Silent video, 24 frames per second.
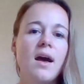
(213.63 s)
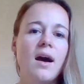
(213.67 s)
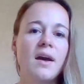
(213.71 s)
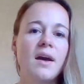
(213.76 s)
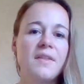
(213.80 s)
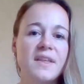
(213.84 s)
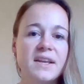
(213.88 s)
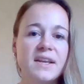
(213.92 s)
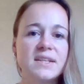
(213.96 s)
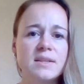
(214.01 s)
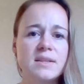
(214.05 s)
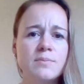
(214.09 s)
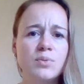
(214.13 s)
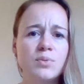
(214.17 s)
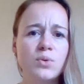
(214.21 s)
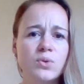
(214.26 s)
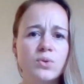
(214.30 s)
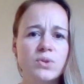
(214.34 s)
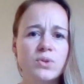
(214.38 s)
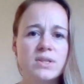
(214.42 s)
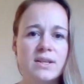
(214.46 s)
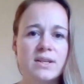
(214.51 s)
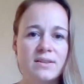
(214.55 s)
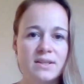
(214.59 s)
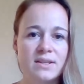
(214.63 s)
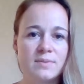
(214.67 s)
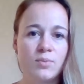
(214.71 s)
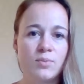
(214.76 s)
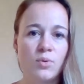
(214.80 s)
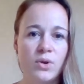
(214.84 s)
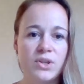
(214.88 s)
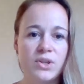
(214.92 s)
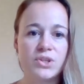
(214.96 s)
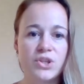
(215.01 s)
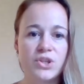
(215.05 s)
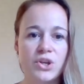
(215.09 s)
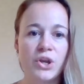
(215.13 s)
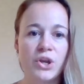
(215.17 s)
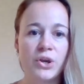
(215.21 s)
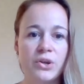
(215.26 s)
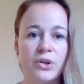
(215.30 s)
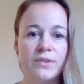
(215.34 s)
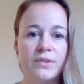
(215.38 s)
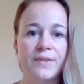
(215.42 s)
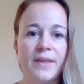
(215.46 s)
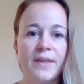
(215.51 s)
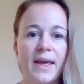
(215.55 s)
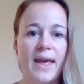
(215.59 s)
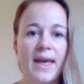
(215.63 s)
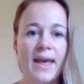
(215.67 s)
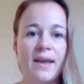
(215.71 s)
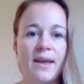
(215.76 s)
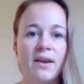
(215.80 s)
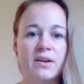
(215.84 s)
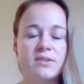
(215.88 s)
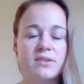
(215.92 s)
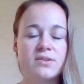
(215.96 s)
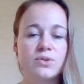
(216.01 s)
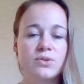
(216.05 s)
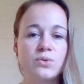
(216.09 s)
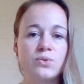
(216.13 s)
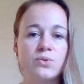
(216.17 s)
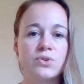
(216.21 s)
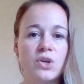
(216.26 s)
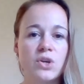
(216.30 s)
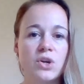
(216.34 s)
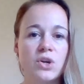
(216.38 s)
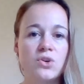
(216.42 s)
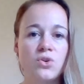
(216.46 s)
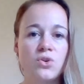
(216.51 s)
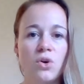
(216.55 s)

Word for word: I think it's important at this point to note that AI tools are